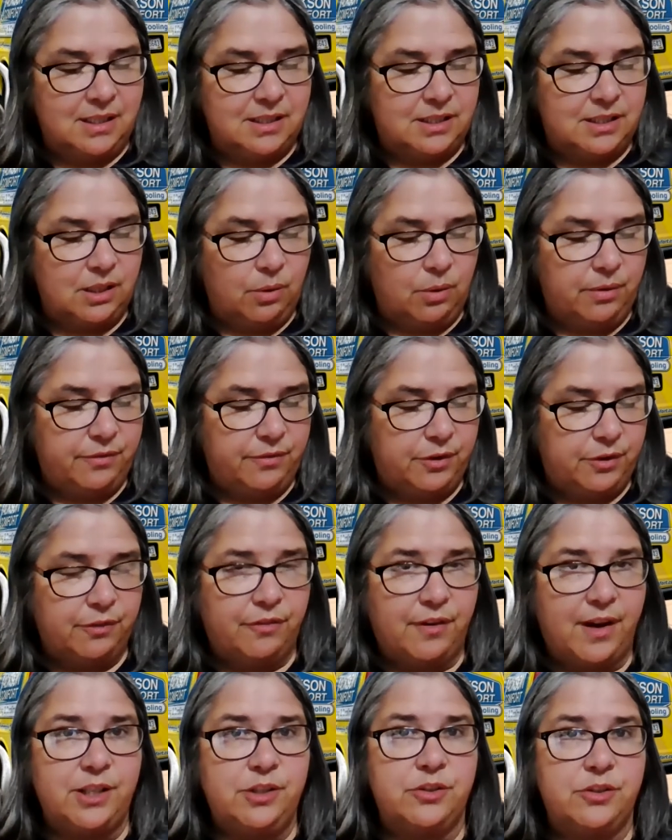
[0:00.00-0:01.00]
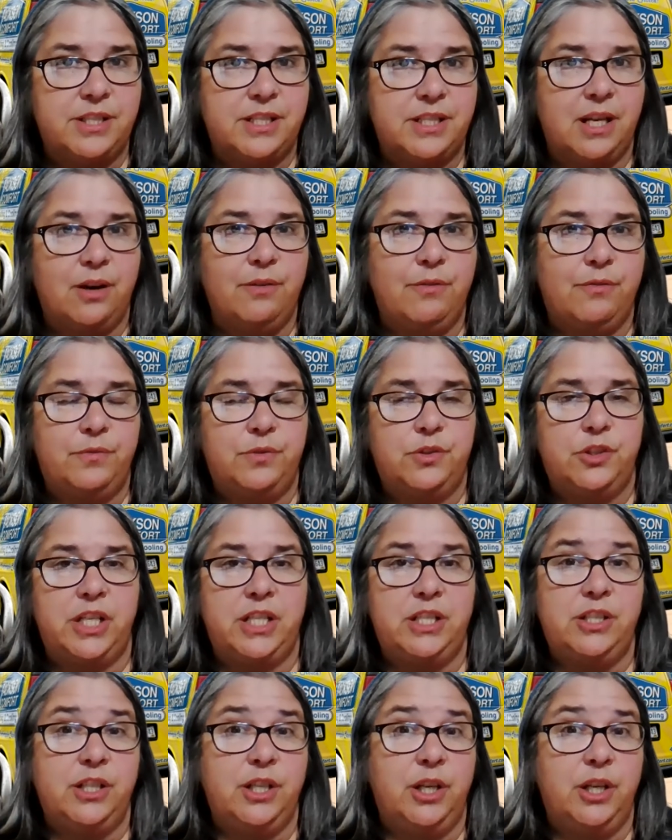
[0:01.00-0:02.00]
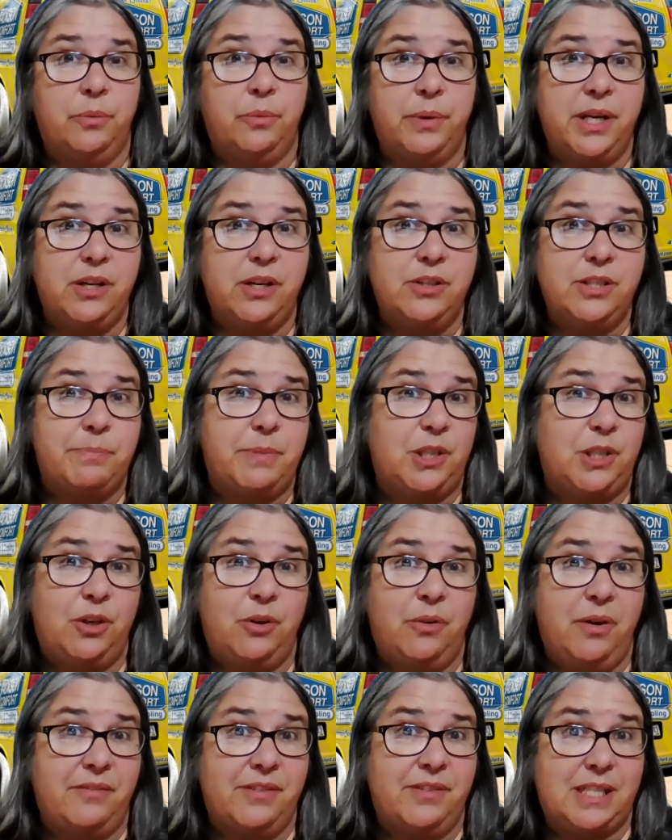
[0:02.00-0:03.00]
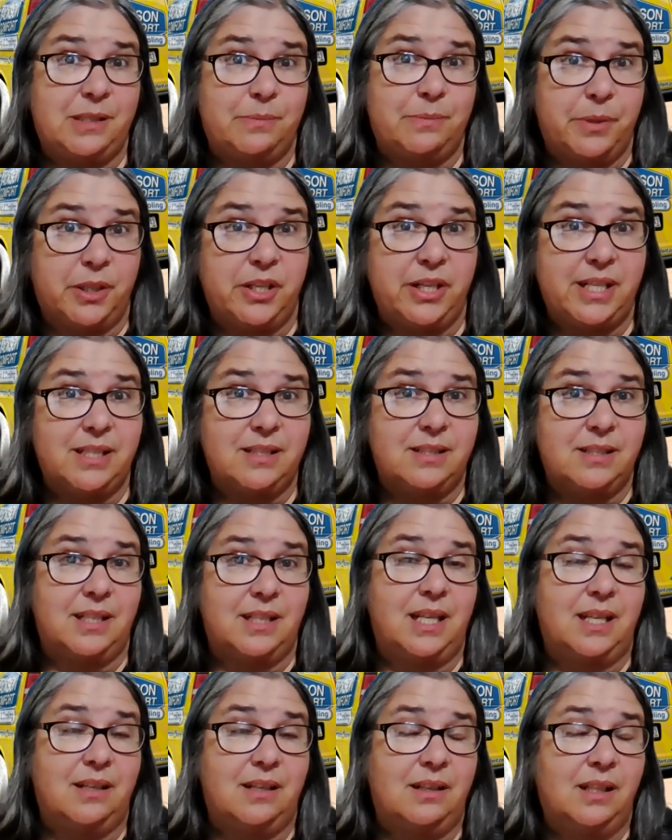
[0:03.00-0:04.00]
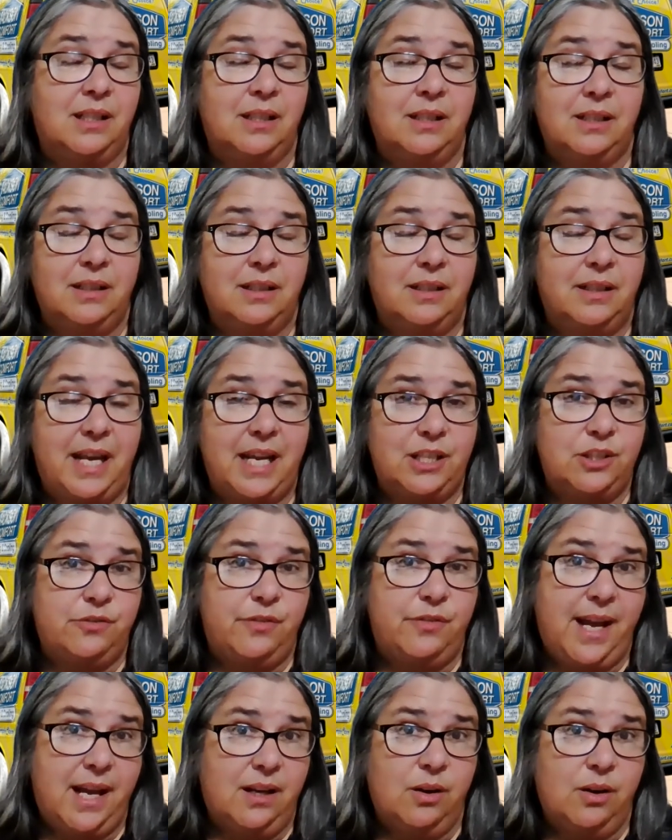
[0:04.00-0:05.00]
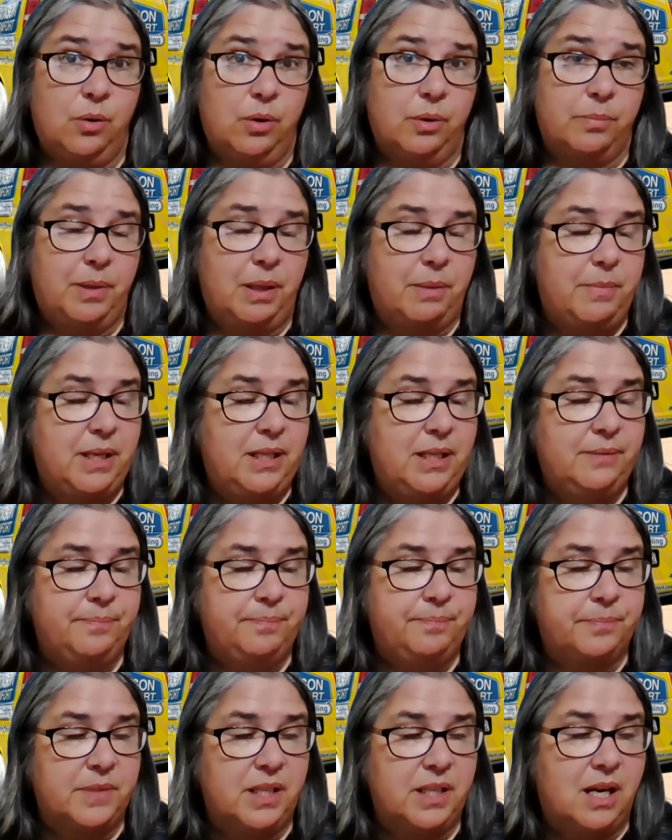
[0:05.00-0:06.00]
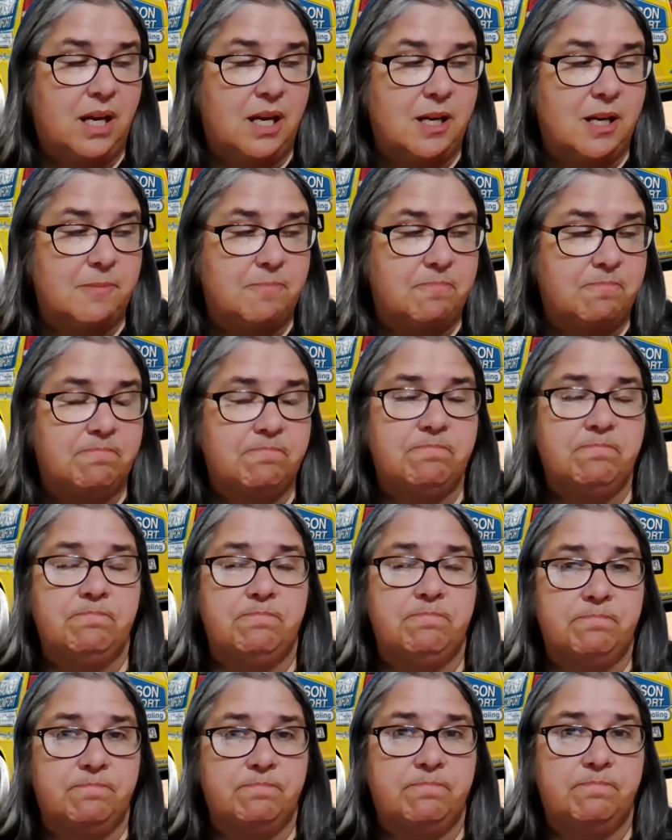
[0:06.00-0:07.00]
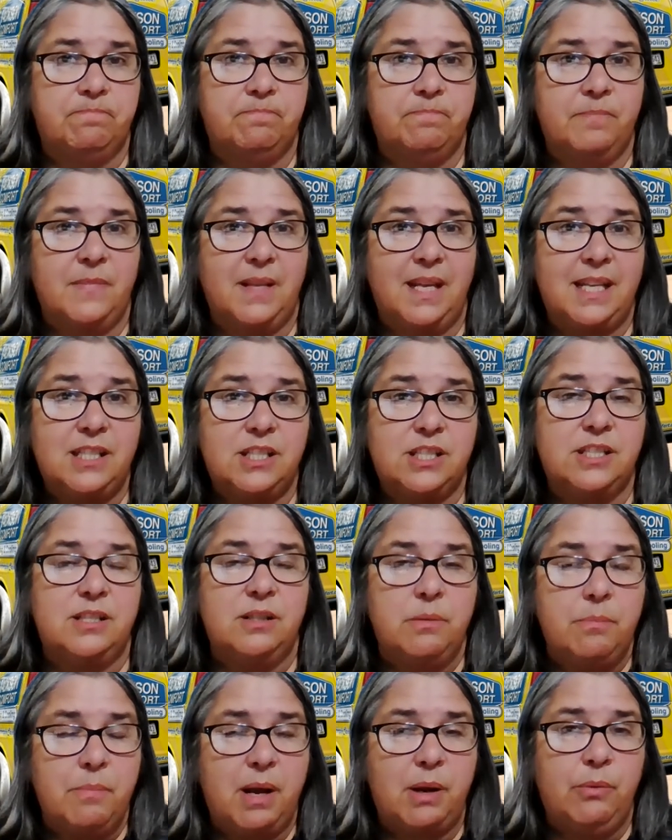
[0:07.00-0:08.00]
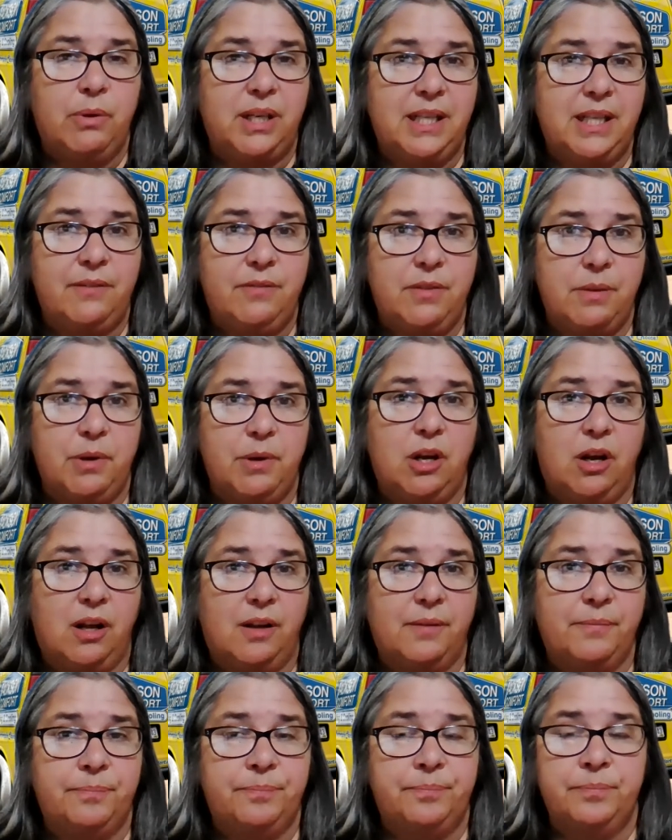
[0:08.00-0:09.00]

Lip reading: So if you find yourself changing careers, but you don't have experience in HVAC or plumbing, you still might want to give them a call.